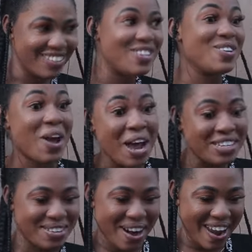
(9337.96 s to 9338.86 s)
You
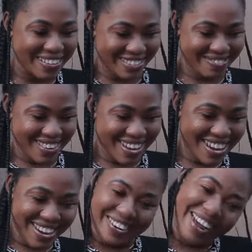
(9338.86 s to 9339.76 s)
not trust
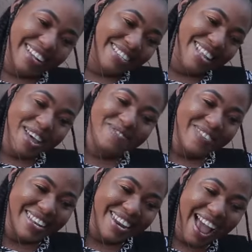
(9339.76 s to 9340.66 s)
me, you know as they
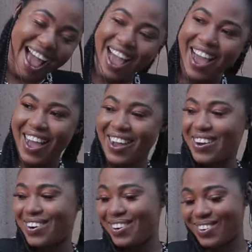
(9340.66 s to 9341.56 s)
be
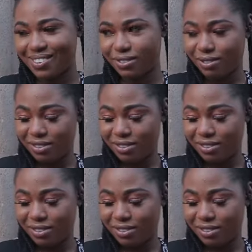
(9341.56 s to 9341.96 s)
now.